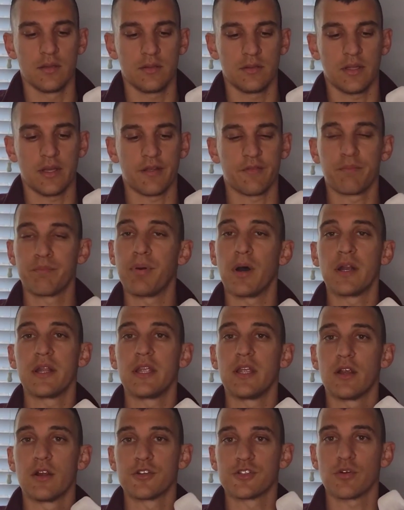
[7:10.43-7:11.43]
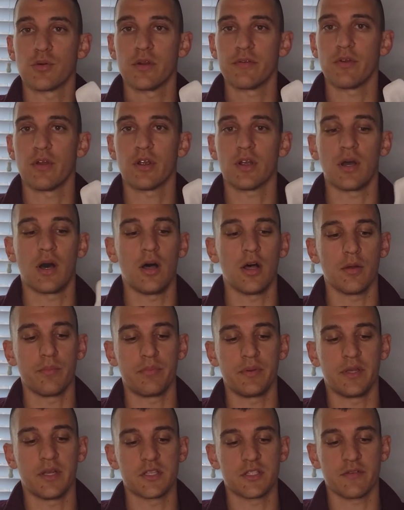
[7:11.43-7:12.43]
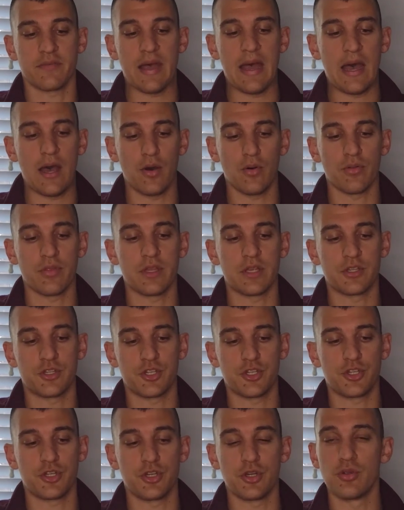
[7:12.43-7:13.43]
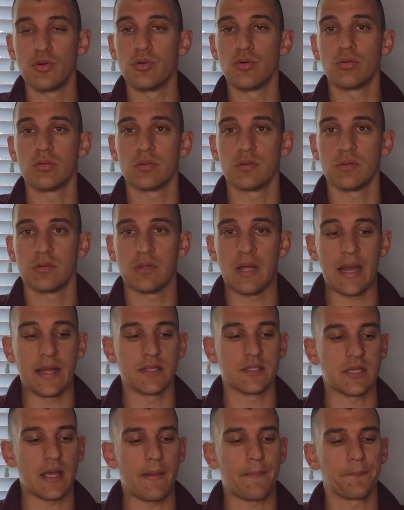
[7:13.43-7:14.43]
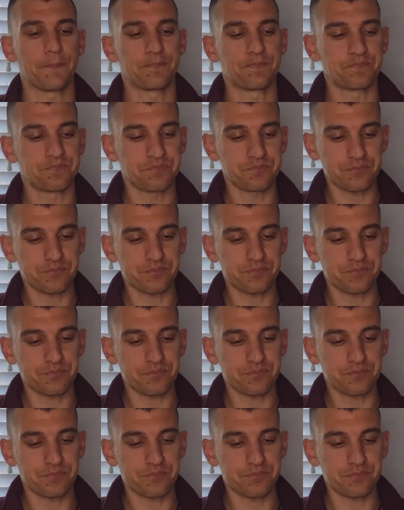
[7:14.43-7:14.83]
like bunny ears or whatever you gotta call it because of how this shoe lines up.